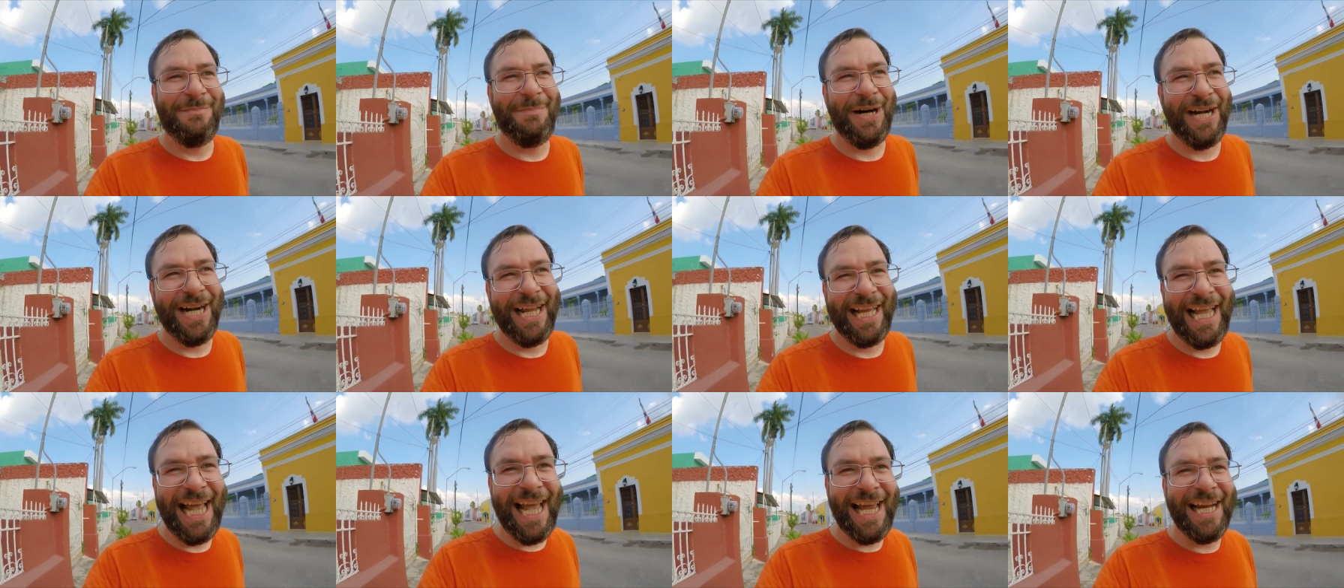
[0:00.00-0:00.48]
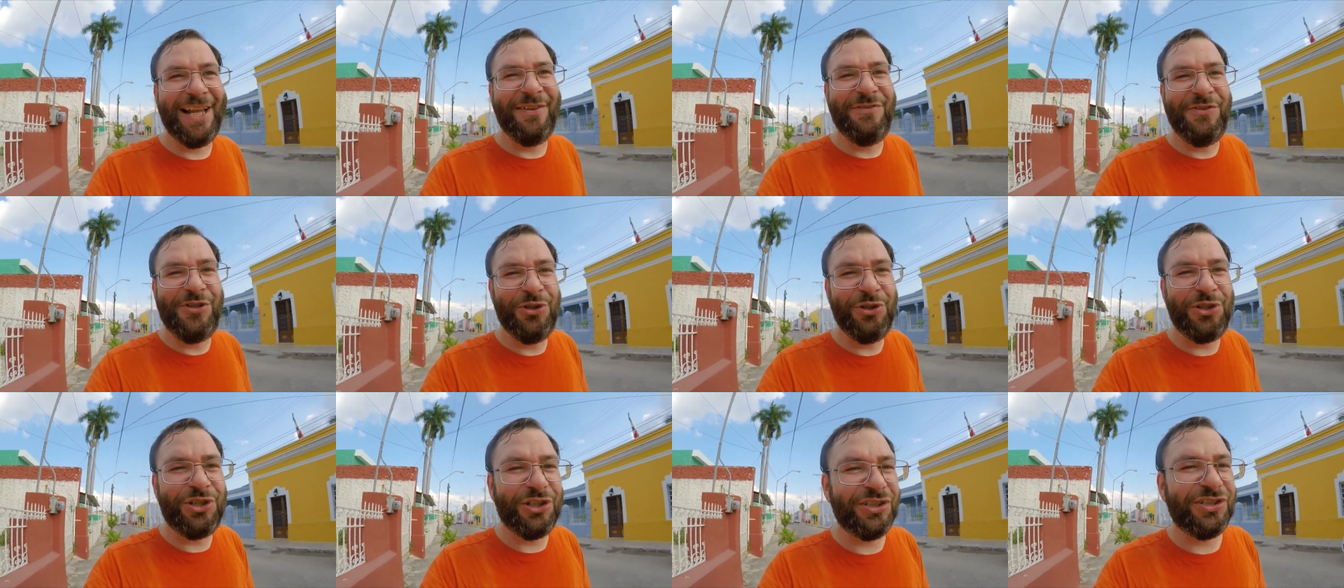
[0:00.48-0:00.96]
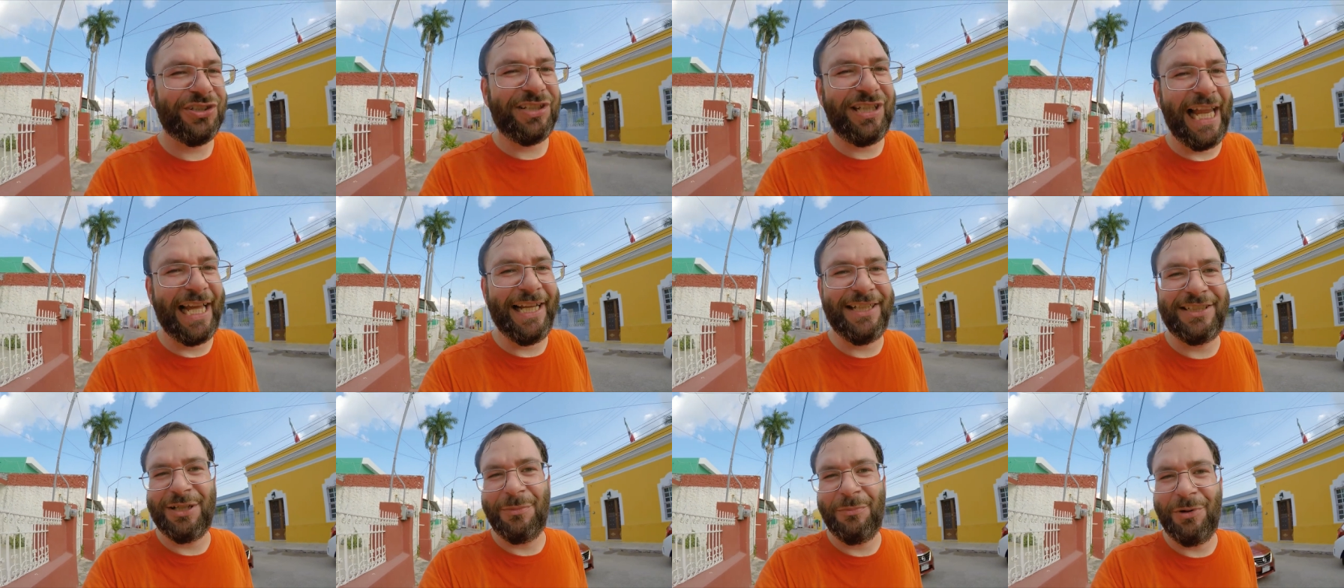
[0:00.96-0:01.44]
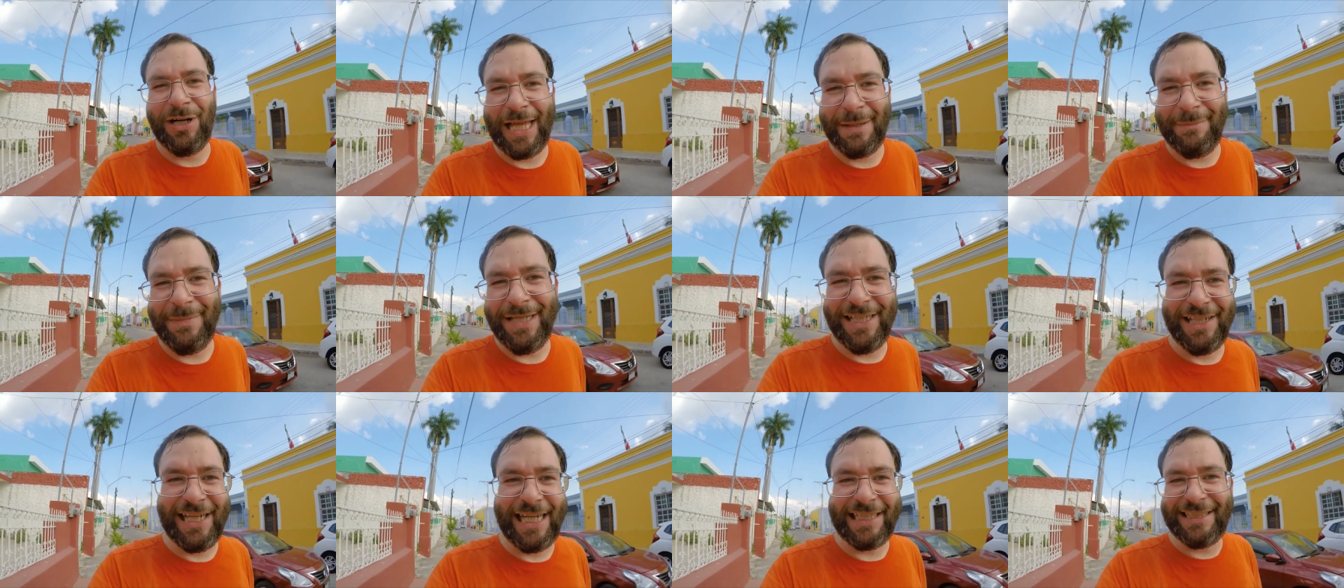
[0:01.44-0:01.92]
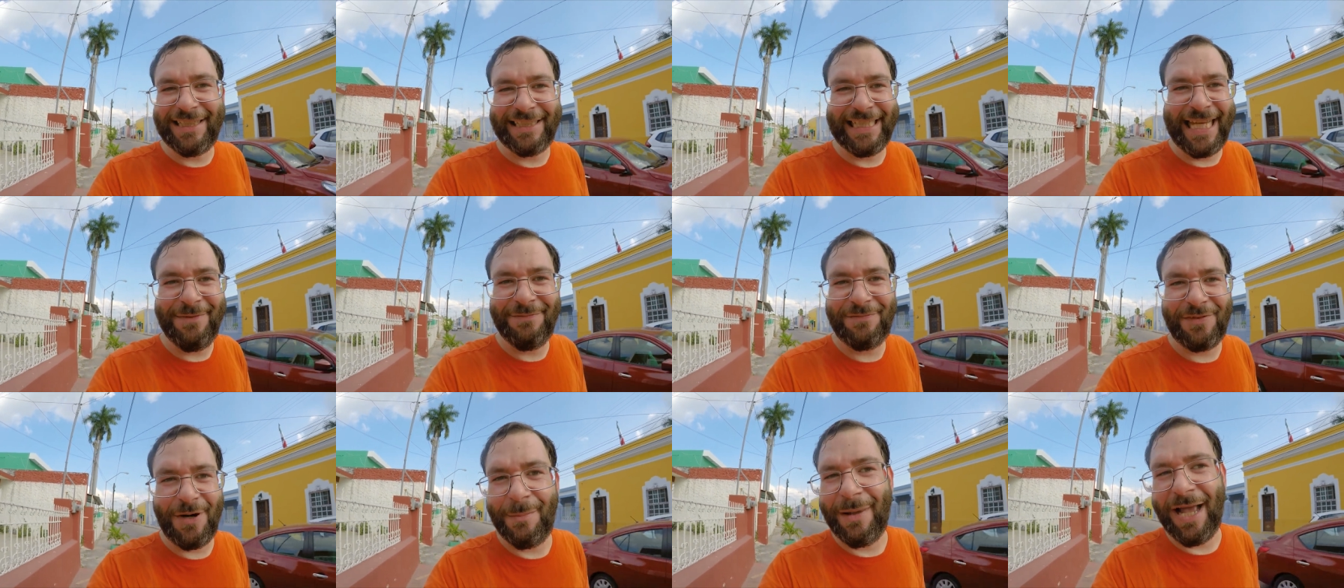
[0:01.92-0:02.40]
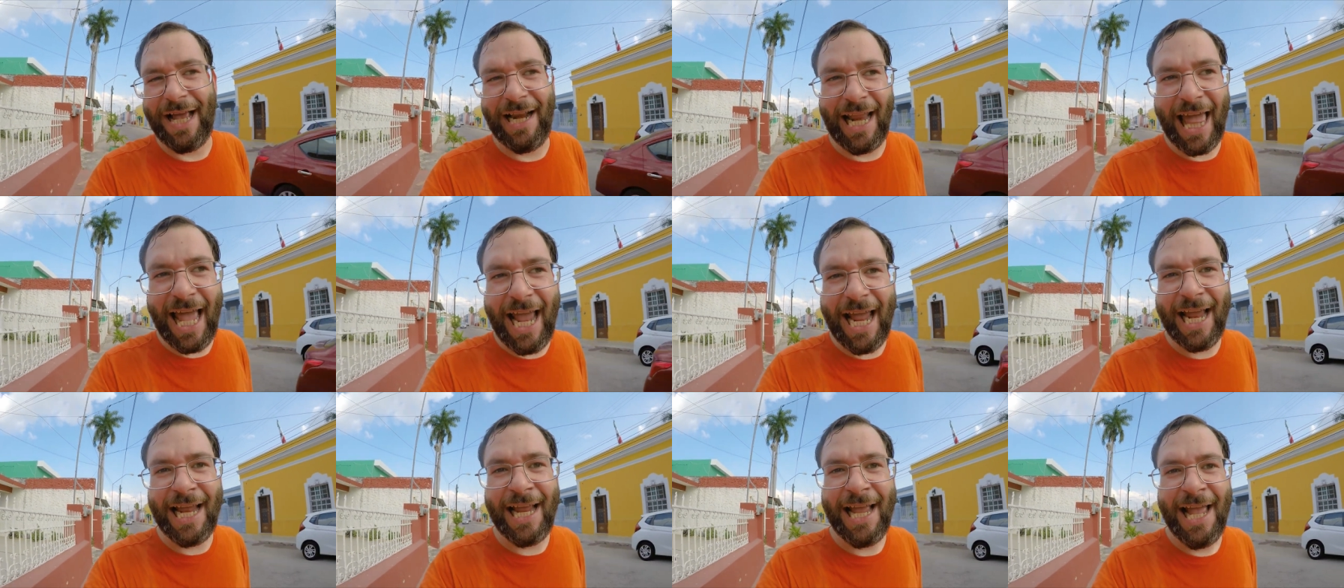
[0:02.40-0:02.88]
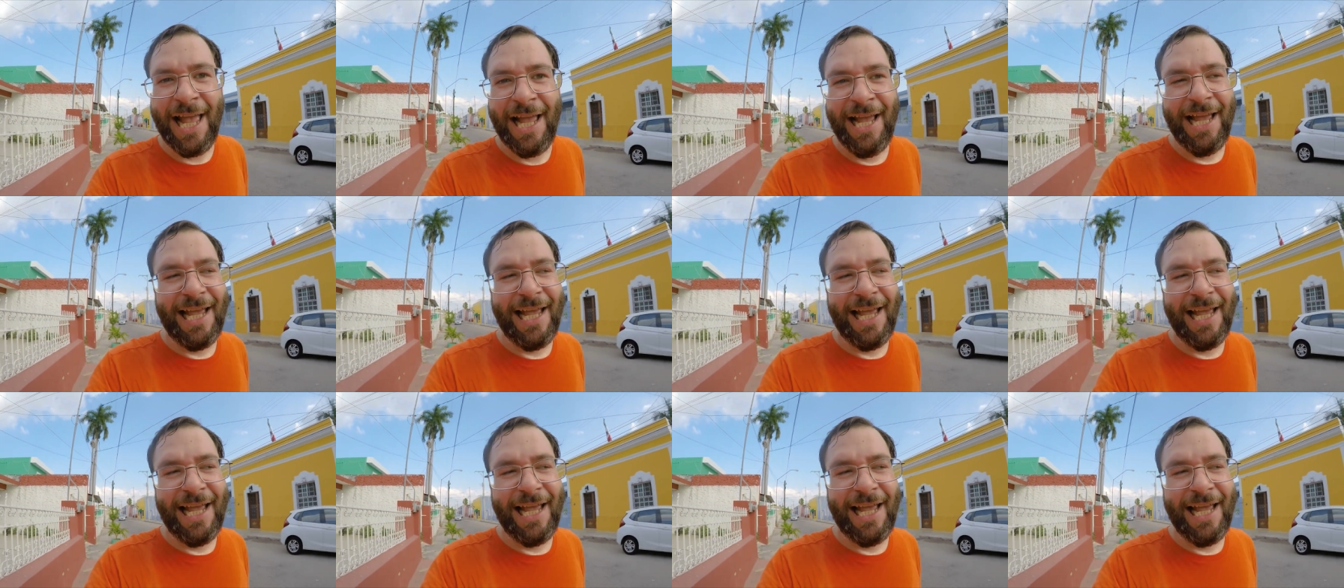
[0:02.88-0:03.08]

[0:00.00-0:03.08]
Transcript: But again, if you just like someone like me, I just came from L A,